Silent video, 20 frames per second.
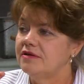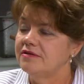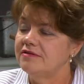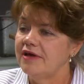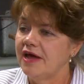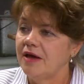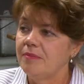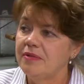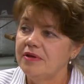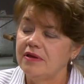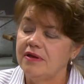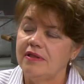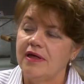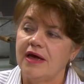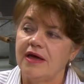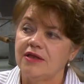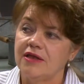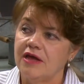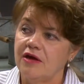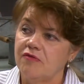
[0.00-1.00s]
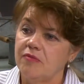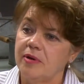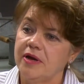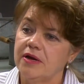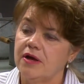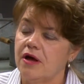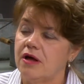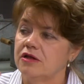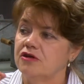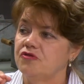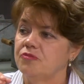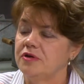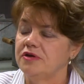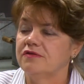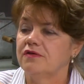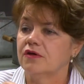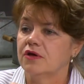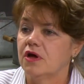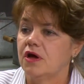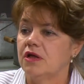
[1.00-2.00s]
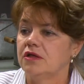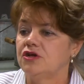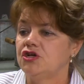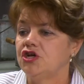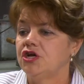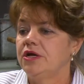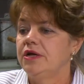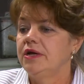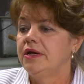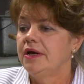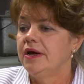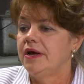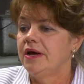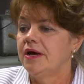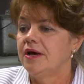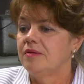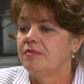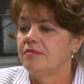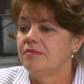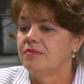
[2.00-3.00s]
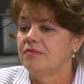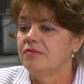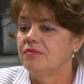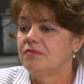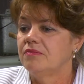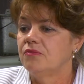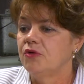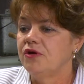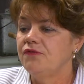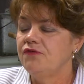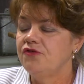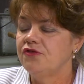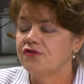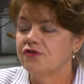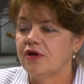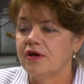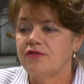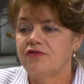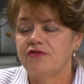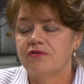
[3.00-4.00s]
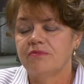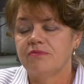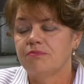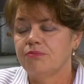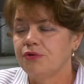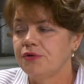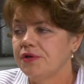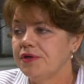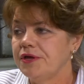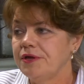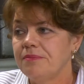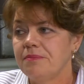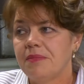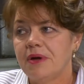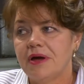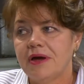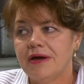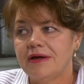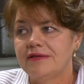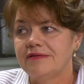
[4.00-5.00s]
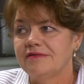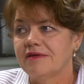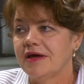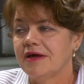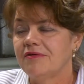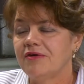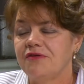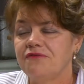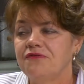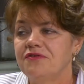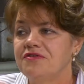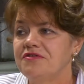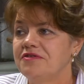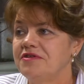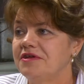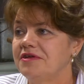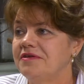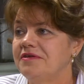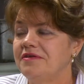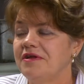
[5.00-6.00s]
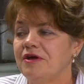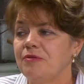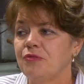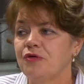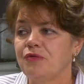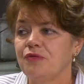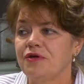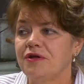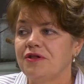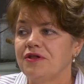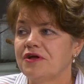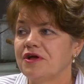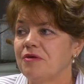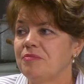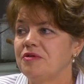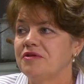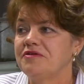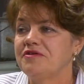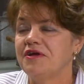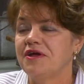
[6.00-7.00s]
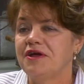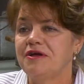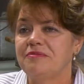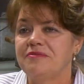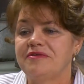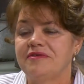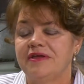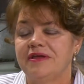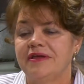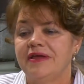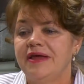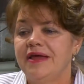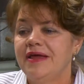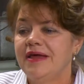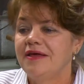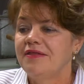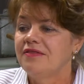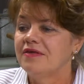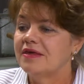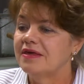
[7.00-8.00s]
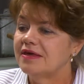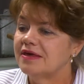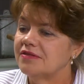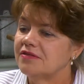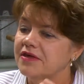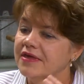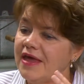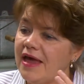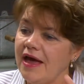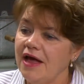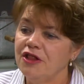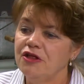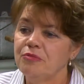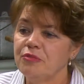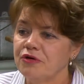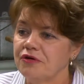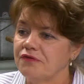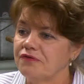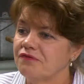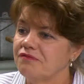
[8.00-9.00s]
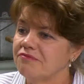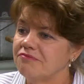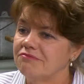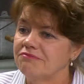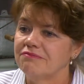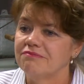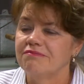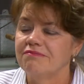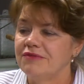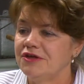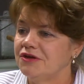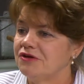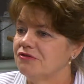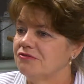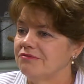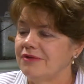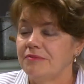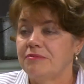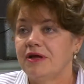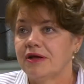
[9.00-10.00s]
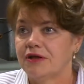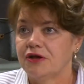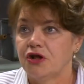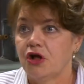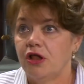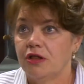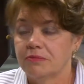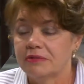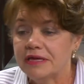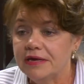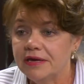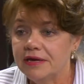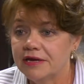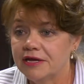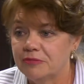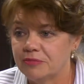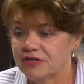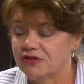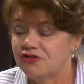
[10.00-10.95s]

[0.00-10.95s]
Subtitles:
need to tap into that. Yavapai College, Prescott College. We've just got some brilliant minds. I visited Embry-Riddle a couple of times, and the caliber of, you know, I'm not going to call him kid,